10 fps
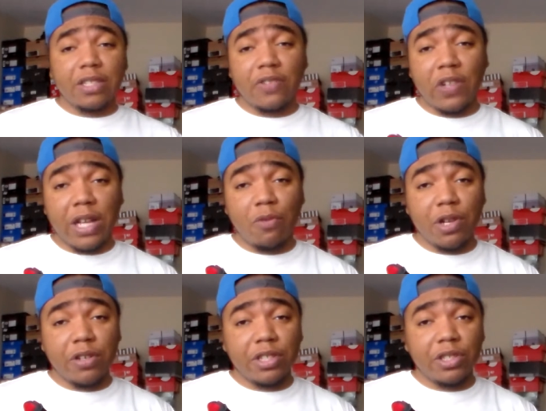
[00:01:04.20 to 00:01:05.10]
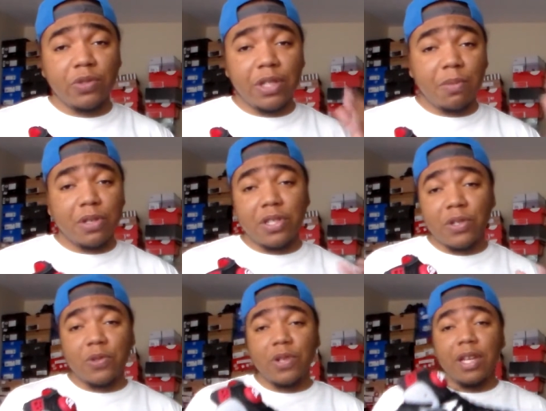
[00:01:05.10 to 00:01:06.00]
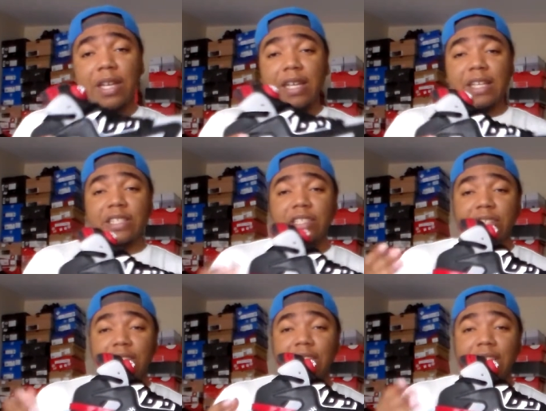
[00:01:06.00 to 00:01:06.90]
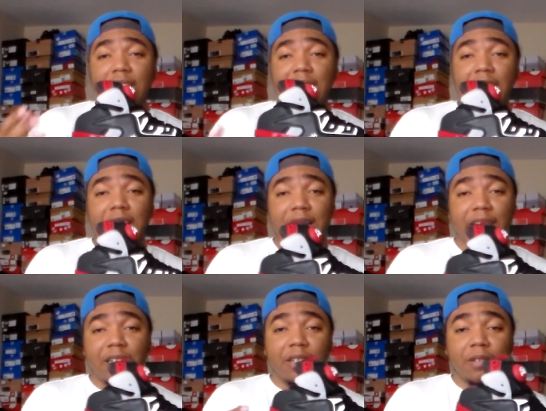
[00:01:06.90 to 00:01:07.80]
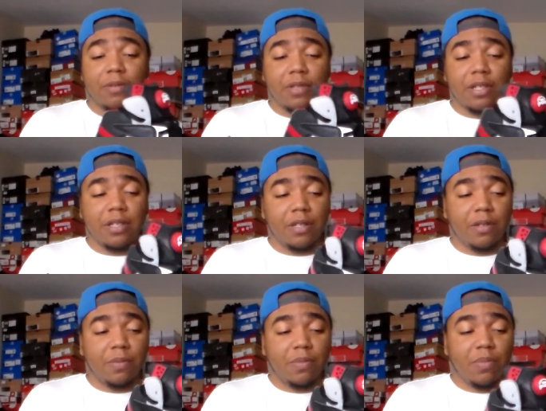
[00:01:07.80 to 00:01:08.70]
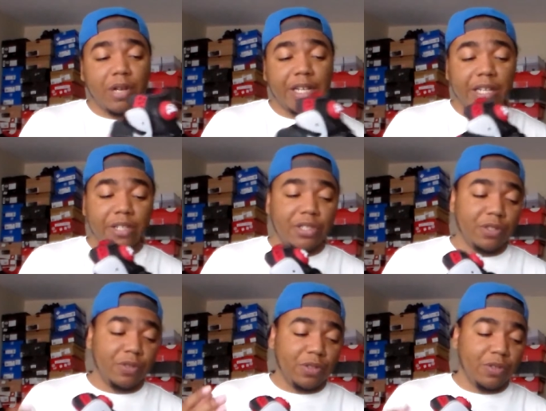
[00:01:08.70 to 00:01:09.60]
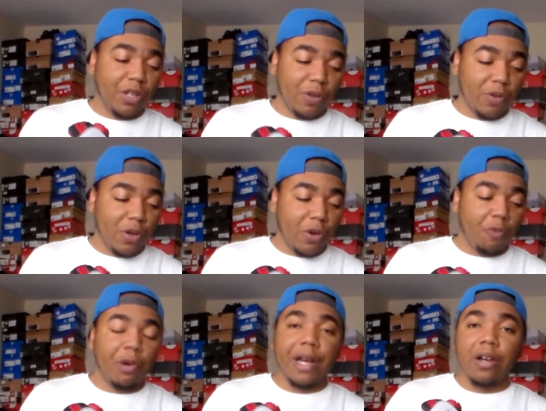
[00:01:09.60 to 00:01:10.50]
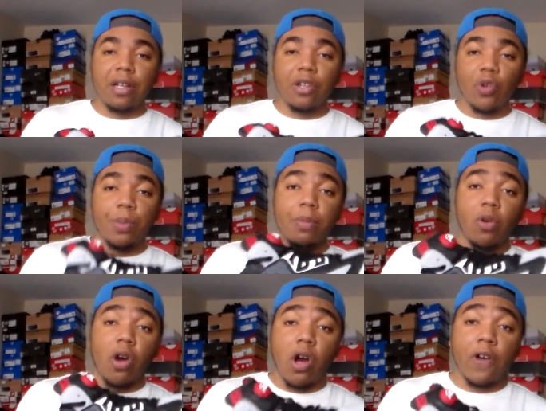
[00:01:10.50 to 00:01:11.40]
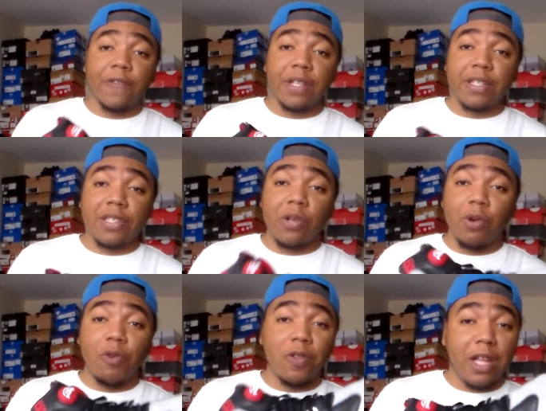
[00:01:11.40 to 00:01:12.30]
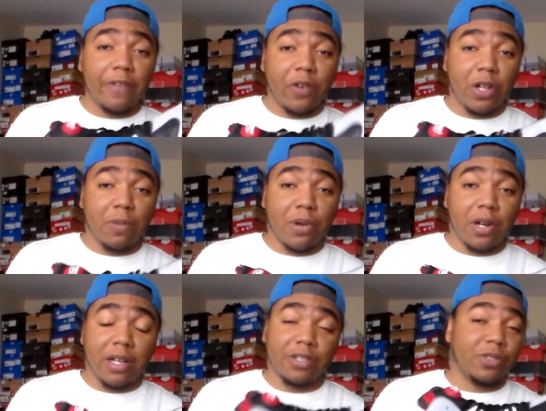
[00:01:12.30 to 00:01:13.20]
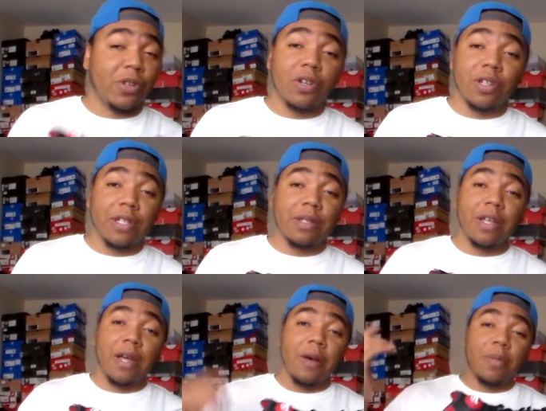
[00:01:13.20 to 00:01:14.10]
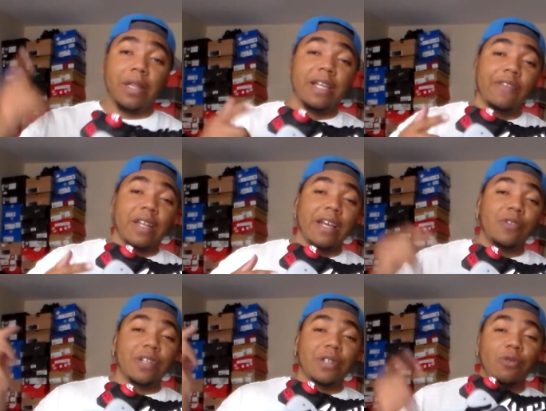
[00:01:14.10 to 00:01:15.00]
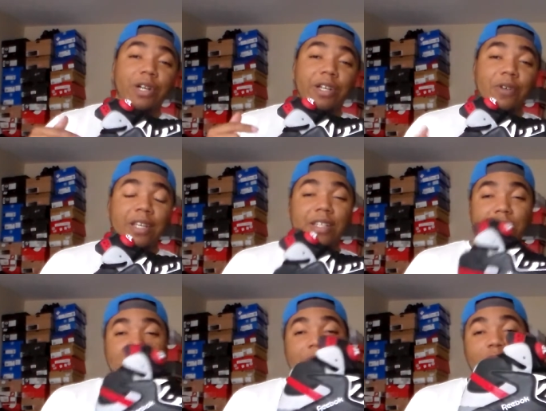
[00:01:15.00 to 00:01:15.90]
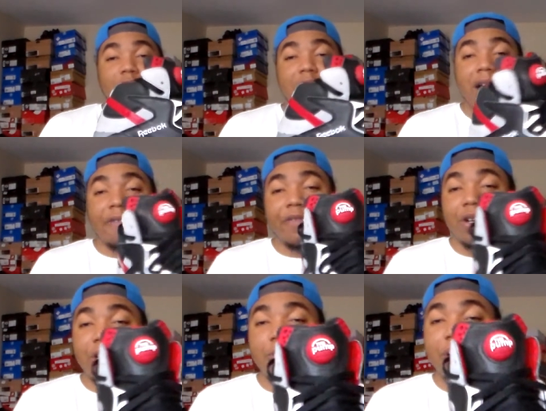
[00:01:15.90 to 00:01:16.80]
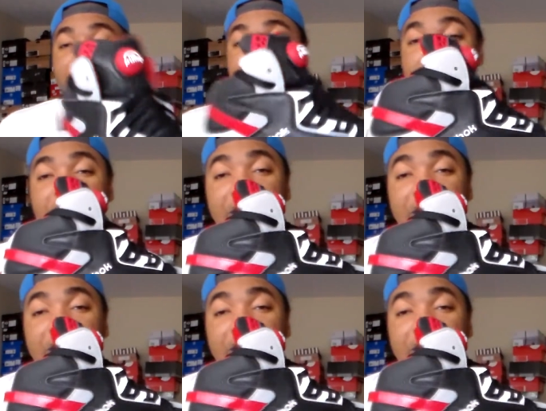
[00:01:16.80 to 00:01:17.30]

I just feel like wearing the shoe, and number two, it's just good to kind of like uh, break in the shoe, you know, wear it a little bit more often so it won't like fall apart. I strongly believe in that. You need to wear your kicks so they will not fall apart.